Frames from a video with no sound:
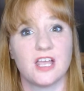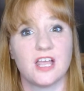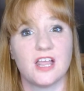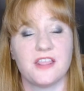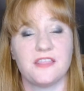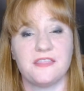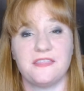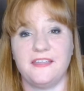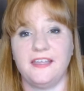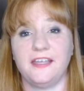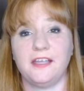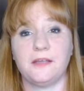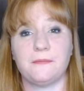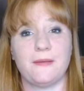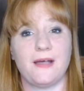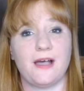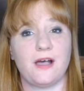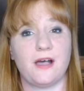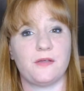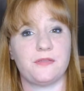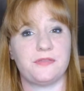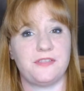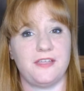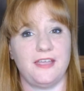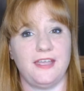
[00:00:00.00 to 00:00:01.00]
Think
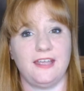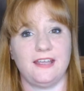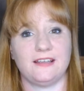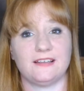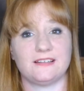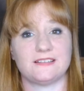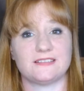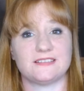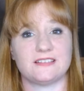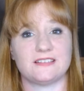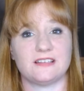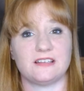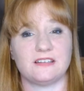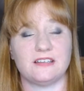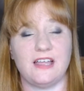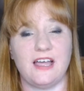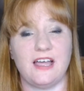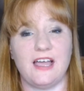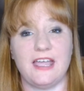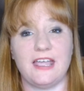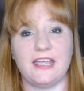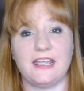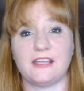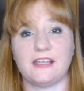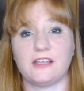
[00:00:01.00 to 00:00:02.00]
about things
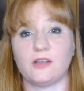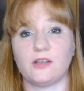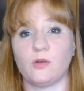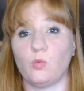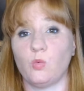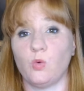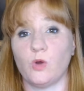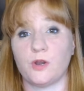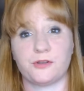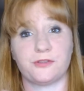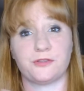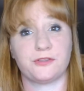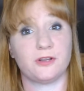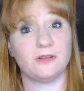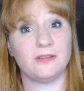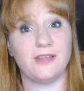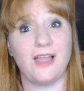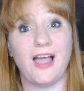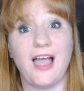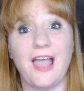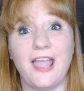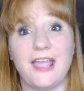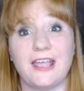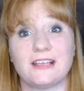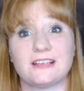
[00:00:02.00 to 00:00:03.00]
like, what are their
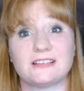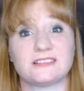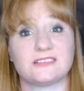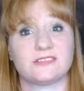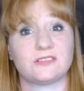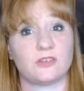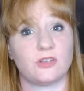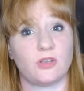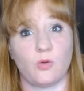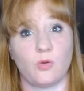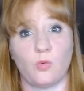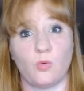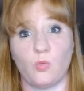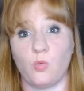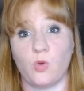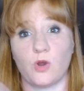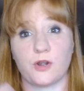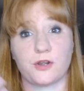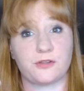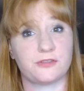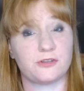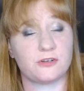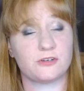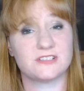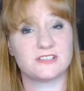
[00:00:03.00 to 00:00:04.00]
likes? What are
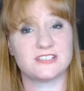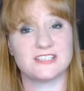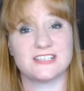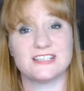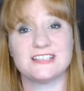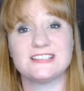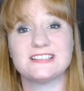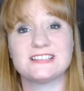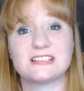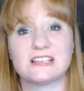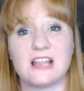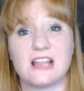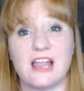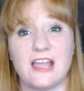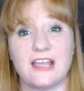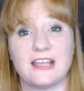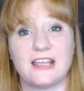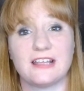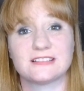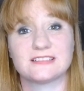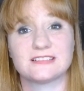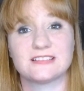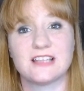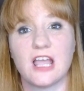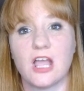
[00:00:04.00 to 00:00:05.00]
their
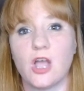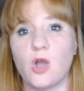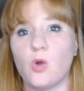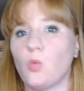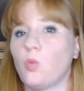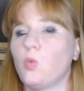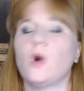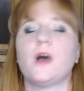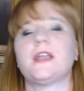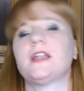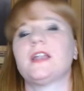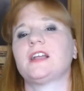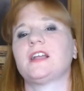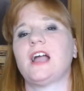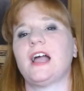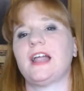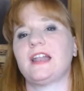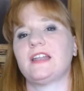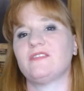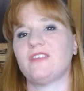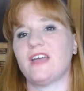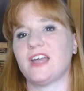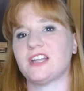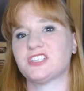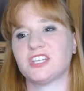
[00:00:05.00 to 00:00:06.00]
dislikes? What kind of
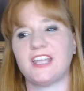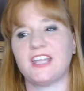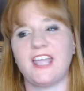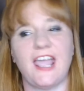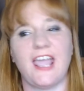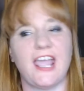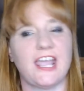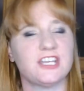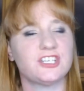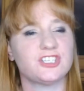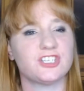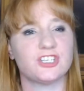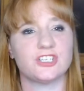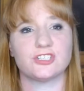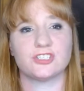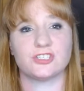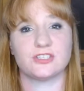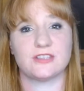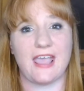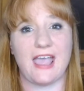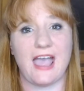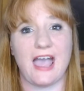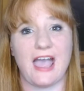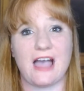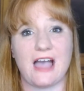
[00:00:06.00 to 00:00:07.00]
education do they
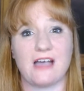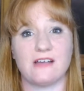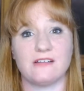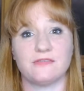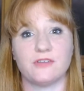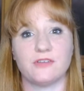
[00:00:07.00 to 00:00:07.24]
have?